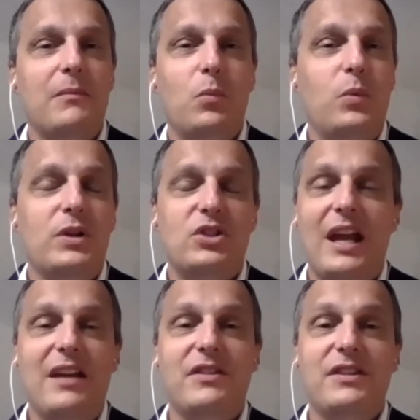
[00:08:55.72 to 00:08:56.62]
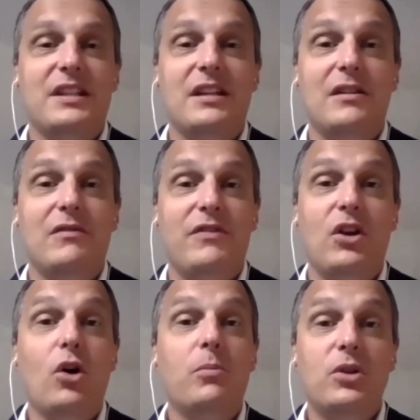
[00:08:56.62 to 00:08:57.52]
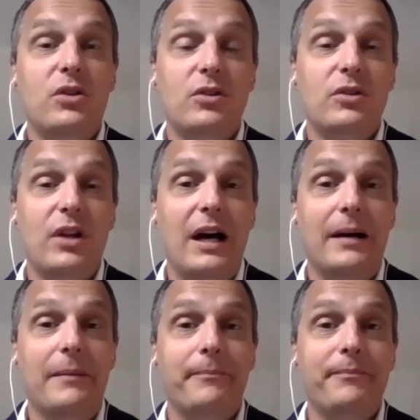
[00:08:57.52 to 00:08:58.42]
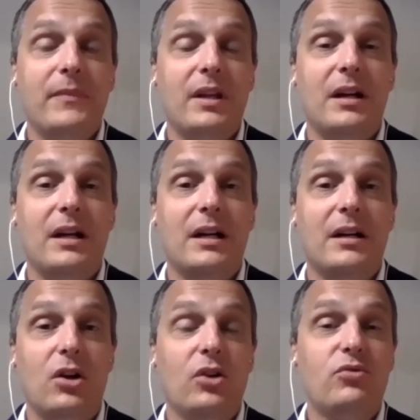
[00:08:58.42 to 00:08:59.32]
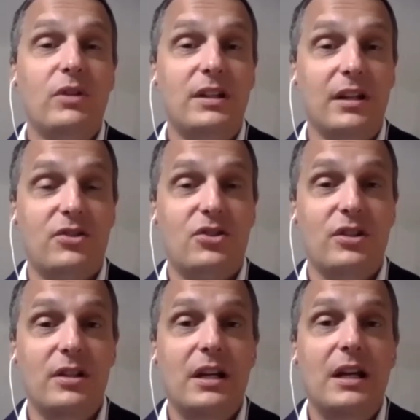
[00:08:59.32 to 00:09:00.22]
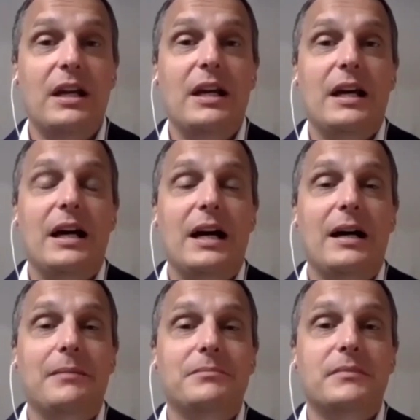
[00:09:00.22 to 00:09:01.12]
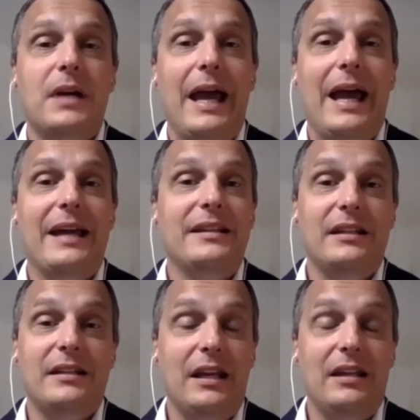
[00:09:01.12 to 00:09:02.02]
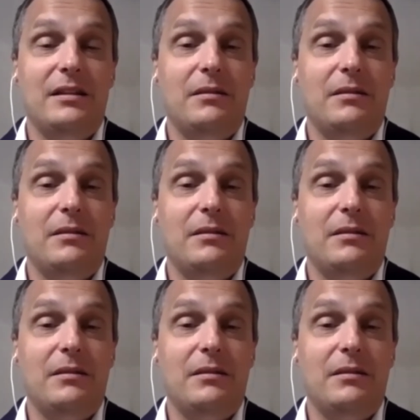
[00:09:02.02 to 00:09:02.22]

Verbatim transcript: which gave us a phenomenal cost reduction, and it